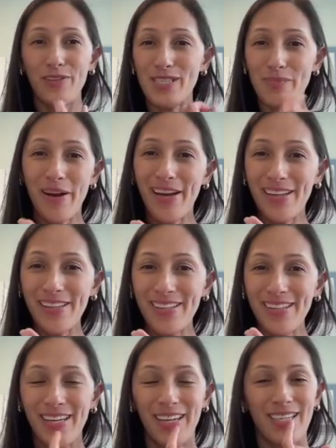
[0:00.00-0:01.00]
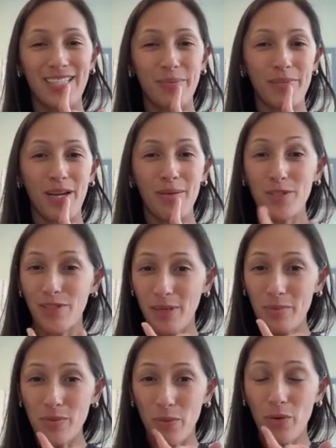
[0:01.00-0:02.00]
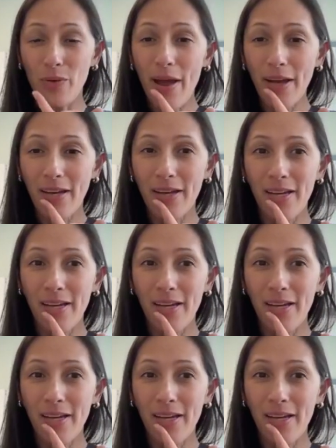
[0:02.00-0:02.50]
we smiled, sometimes our lips will crack.